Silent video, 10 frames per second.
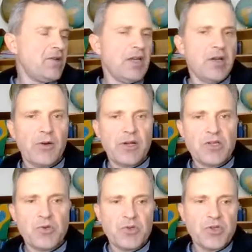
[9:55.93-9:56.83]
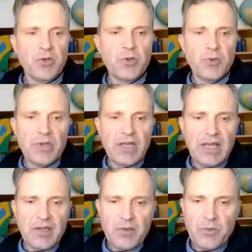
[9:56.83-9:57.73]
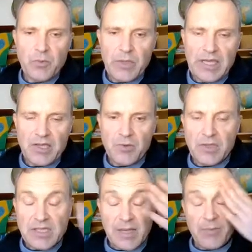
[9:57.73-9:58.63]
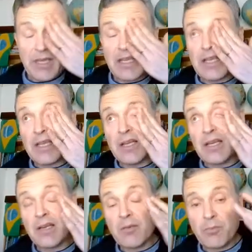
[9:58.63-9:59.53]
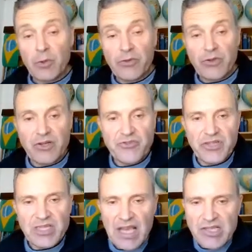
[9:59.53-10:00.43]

in order to show you that we can do the same thing in both countries.